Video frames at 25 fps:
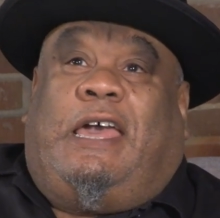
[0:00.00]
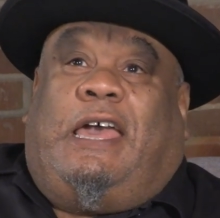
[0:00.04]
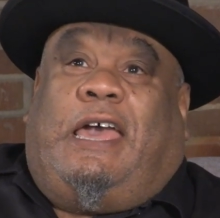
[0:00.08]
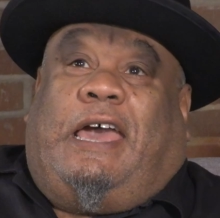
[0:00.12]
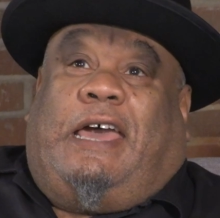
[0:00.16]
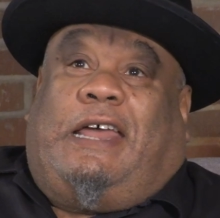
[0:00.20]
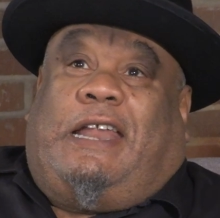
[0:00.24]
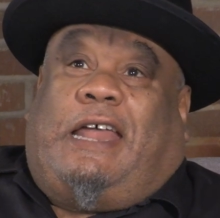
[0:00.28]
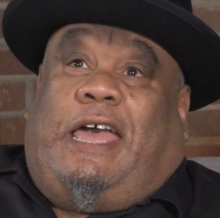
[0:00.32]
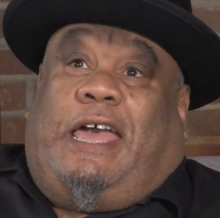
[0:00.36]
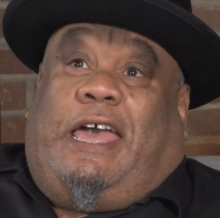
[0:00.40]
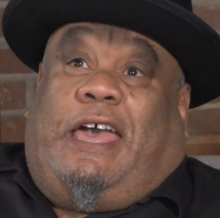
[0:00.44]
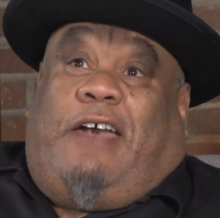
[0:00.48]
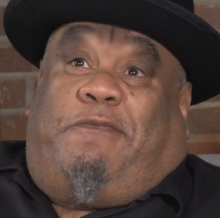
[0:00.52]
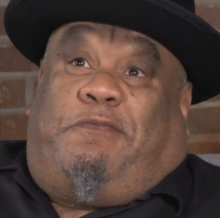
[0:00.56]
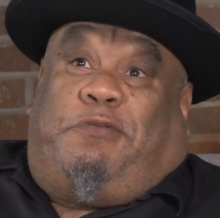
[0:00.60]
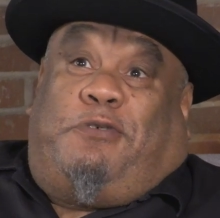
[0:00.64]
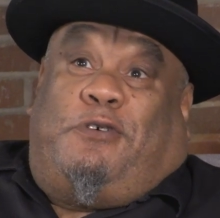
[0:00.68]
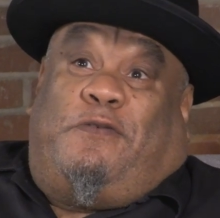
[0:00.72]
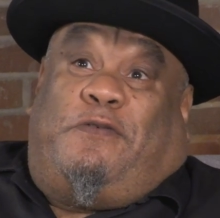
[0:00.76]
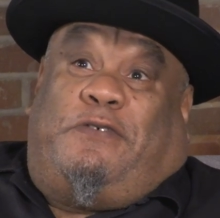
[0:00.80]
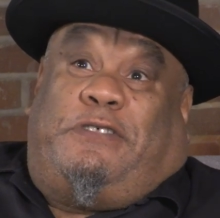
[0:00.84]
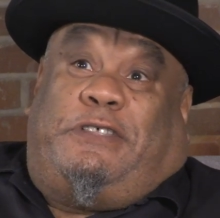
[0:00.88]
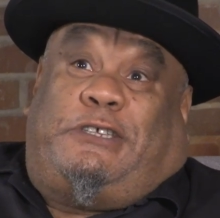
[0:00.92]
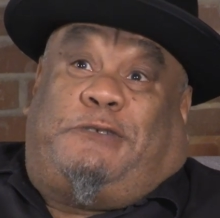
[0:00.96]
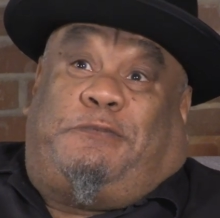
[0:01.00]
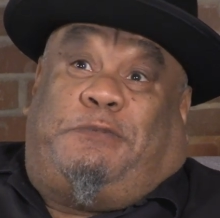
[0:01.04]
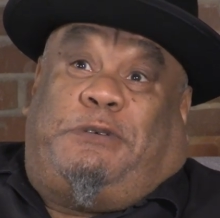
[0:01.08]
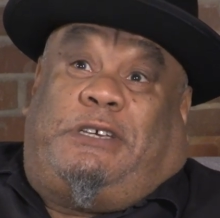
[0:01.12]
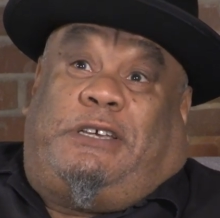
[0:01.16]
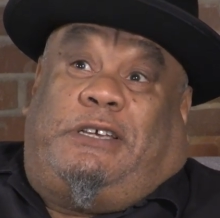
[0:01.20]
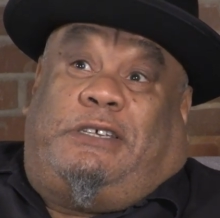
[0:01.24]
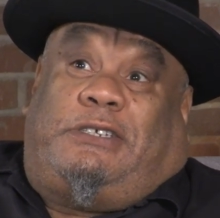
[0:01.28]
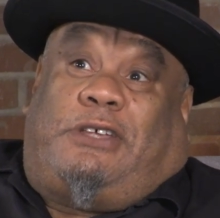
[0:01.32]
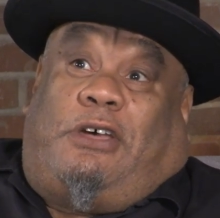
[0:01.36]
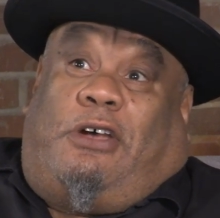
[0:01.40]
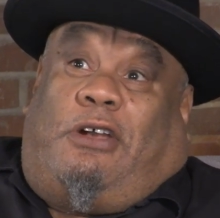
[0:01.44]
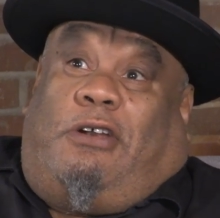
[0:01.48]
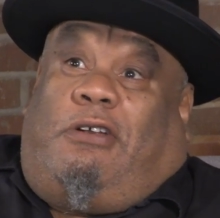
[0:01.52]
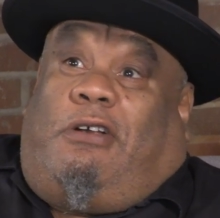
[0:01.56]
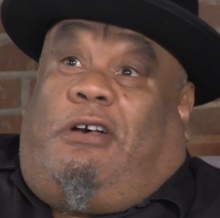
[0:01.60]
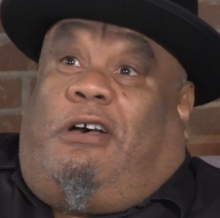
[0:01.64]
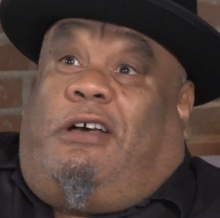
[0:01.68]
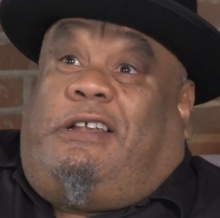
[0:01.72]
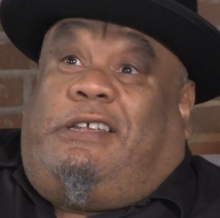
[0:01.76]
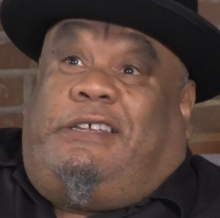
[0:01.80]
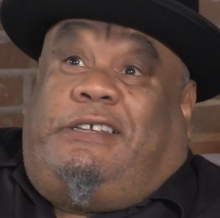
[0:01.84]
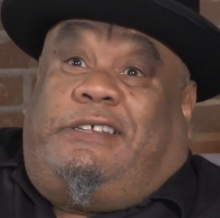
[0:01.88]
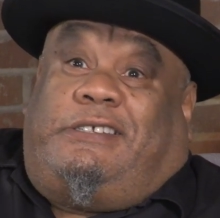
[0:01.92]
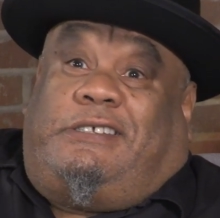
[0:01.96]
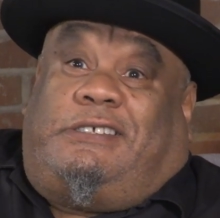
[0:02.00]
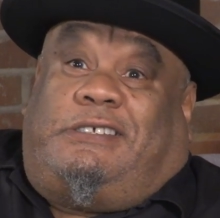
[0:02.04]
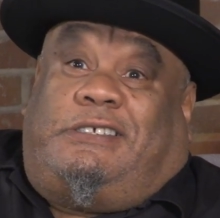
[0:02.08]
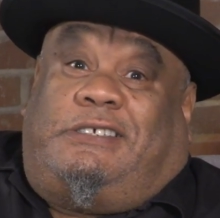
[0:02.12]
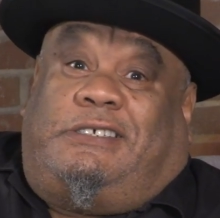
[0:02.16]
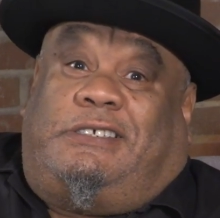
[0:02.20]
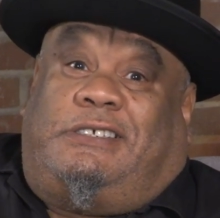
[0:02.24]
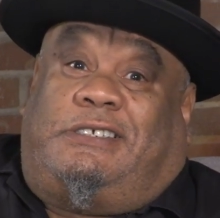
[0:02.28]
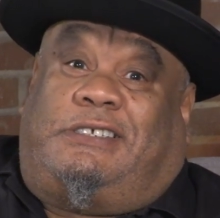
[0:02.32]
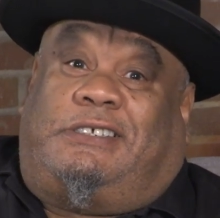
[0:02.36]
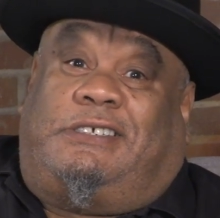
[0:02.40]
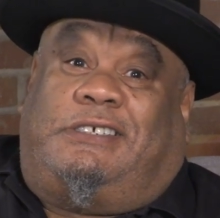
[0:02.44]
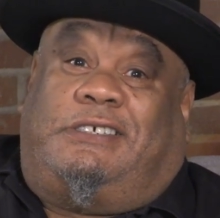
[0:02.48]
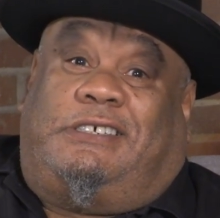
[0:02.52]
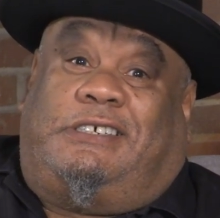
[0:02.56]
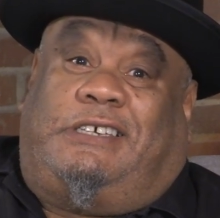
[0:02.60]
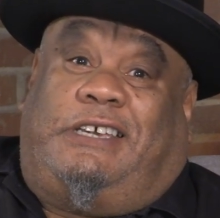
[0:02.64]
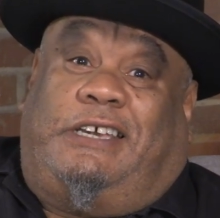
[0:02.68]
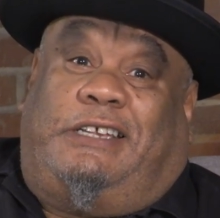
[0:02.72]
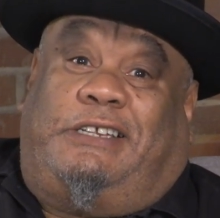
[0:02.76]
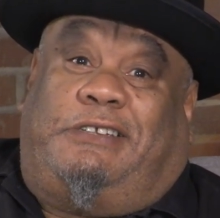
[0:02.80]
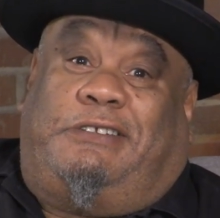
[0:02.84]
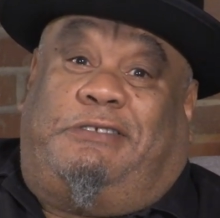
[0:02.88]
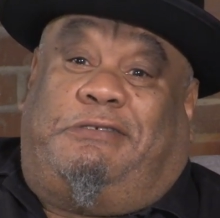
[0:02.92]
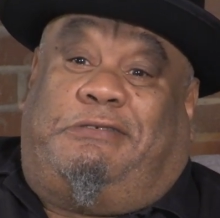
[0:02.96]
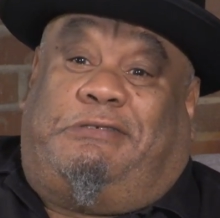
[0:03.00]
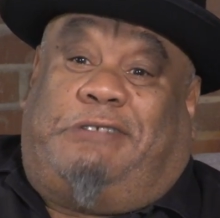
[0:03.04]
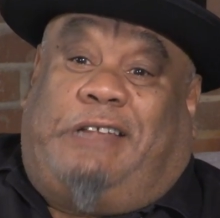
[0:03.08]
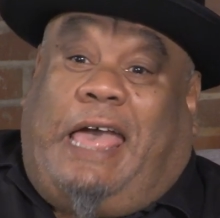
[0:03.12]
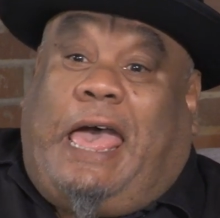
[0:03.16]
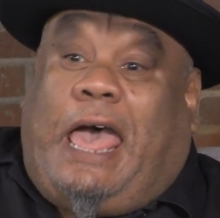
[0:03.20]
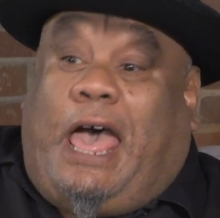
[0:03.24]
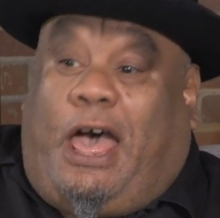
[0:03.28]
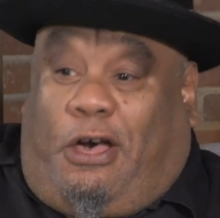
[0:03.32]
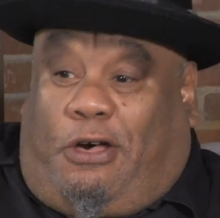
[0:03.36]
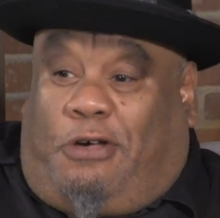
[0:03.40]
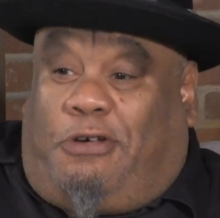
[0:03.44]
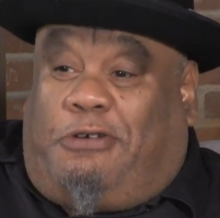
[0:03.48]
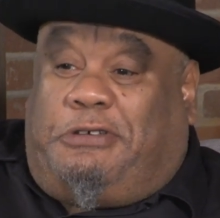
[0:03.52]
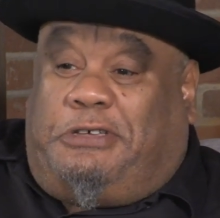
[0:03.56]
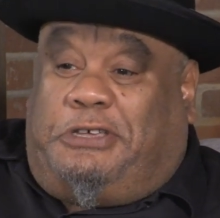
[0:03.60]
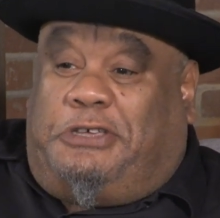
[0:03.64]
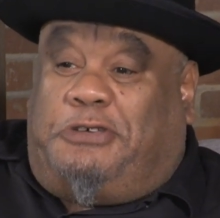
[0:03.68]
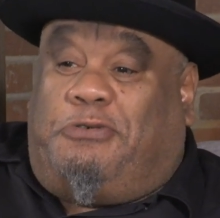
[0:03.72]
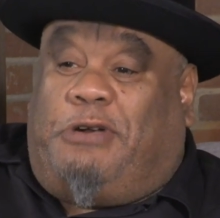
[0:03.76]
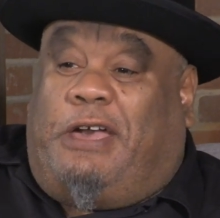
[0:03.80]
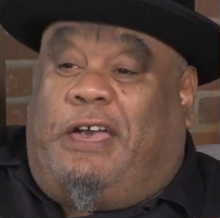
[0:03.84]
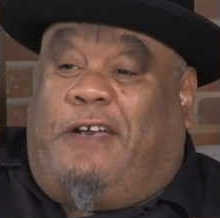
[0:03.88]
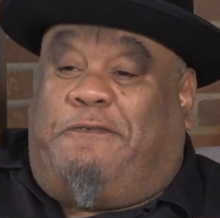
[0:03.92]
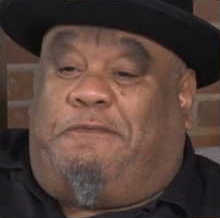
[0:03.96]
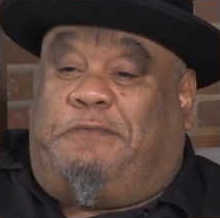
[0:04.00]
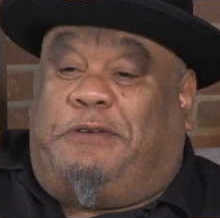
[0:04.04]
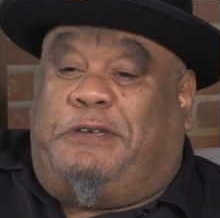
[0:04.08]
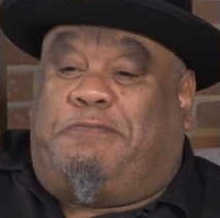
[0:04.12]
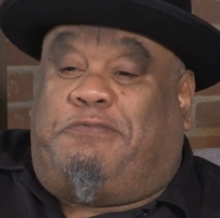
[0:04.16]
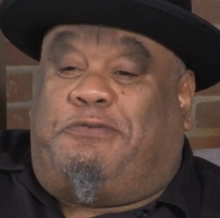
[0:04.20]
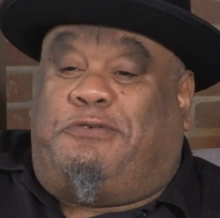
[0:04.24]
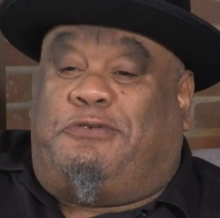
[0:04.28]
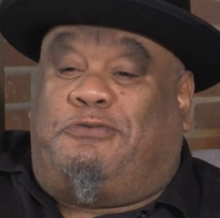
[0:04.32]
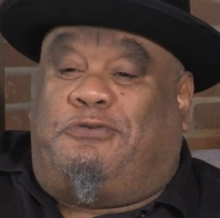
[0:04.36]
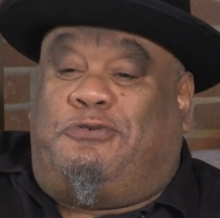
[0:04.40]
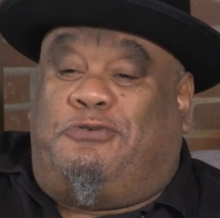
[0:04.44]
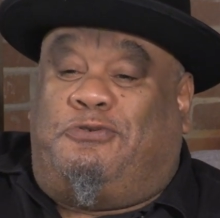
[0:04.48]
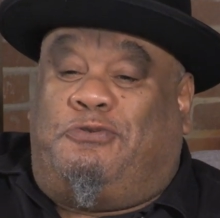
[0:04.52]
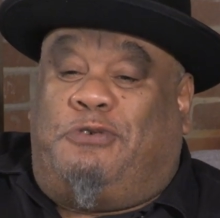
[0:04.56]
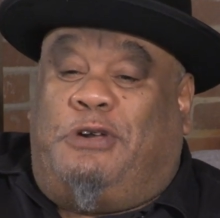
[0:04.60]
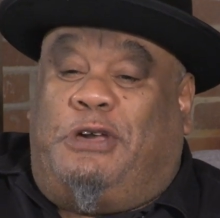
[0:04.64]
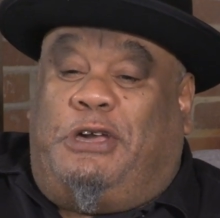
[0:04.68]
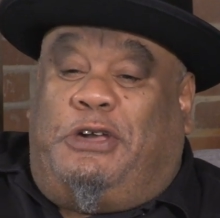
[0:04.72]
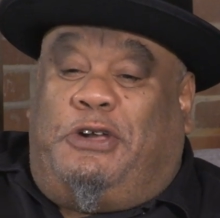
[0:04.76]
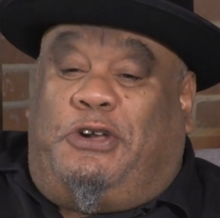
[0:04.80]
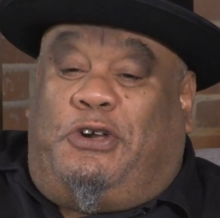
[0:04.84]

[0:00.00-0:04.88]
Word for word: And I have proof of this because our audiences you have people who,